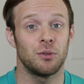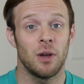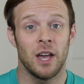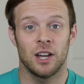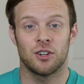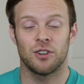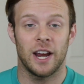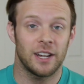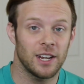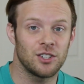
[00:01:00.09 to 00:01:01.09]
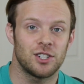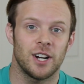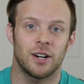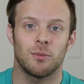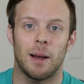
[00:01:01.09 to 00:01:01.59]
to create and
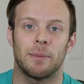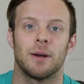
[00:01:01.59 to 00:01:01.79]
share web